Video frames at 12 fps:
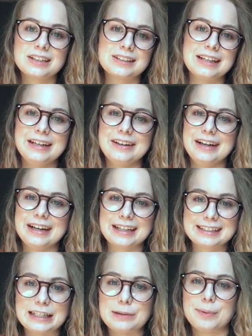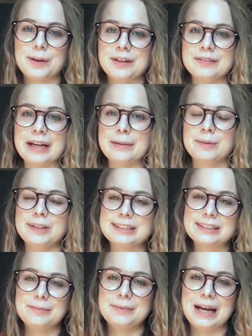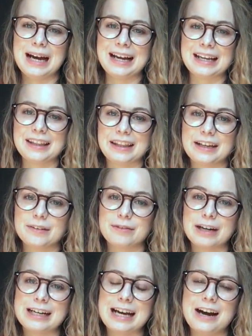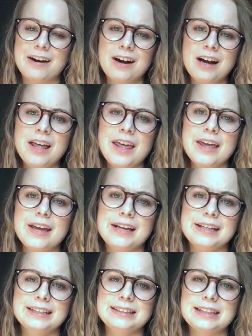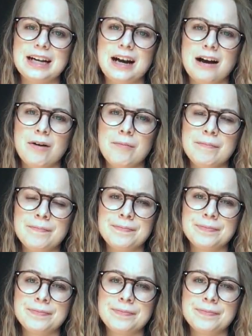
glaring example of ableism that I can think of right now is I